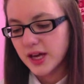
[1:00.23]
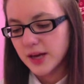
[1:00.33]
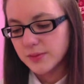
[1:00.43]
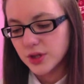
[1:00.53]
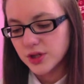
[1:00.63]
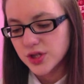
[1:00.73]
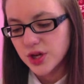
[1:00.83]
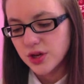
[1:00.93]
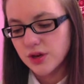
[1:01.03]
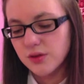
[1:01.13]
and I'm going to show
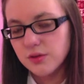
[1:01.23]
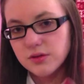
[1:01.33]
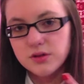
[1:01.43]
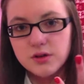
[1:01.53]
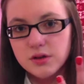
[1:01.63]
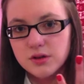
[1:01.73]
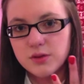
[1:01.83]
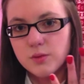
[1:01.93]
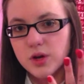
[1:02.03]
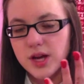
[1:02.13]
you
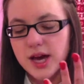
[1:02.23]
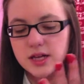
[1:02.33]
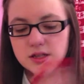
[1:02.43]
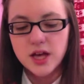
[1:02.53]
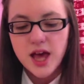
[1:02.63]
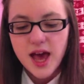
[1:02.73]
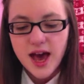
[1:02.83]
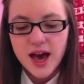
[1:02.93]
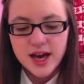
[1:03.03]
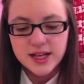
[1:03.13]
on one hand,
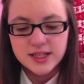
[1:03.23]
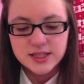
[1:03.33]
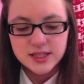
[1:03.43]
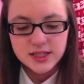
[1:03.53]
and